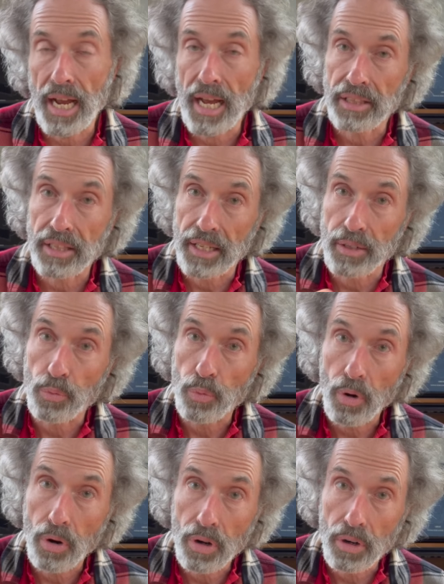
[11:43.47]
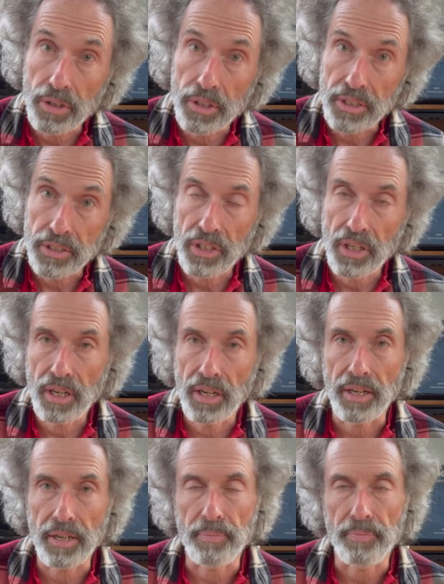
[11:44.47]
at the wrong
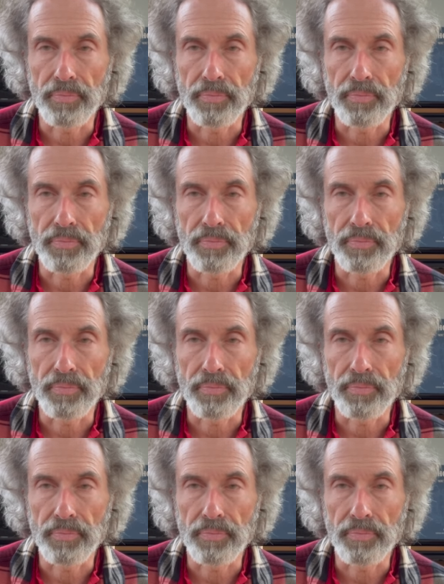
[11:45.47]
time.